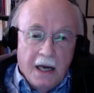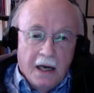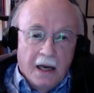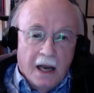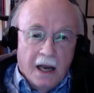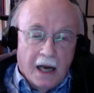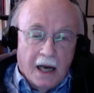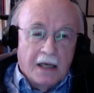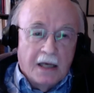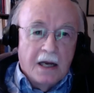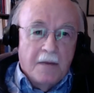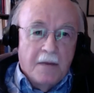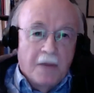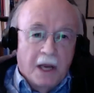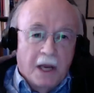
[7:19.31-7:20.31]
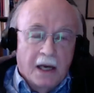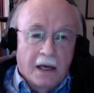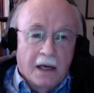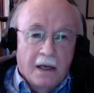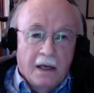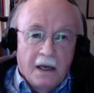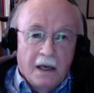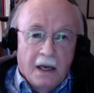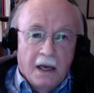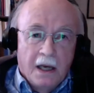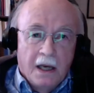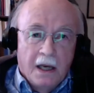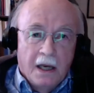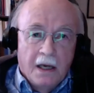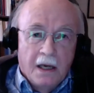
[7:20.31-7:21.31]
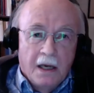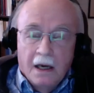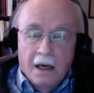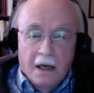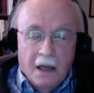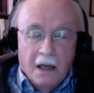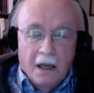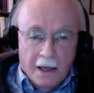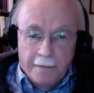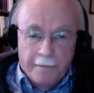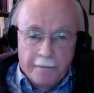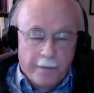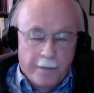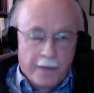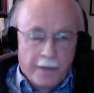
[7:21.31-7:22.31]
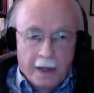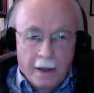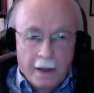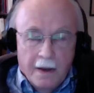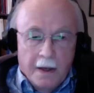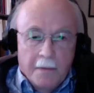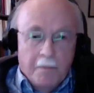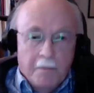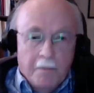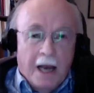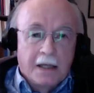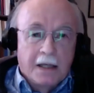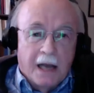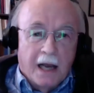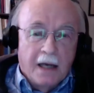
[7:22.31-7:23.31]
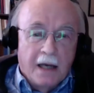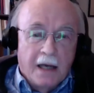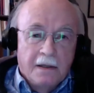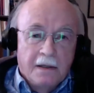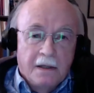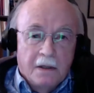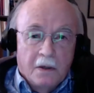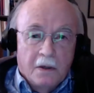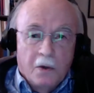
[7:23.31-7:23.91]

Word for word: he asks the leading academic in um,